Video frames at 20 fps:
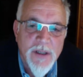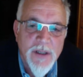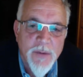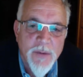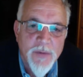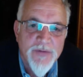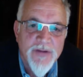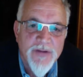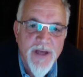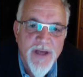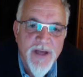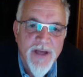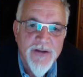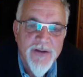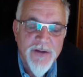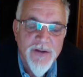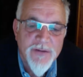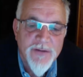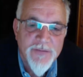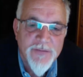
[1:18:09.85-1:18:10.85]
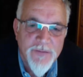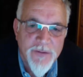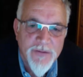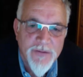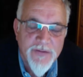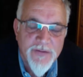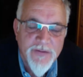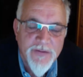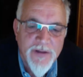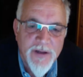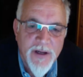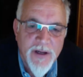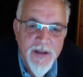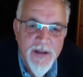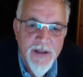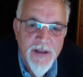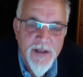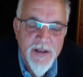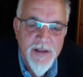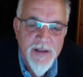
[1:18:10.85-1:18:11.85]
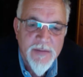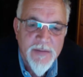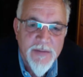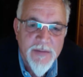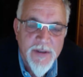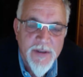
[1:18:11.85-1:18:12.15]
was King John I of the United Kingdom.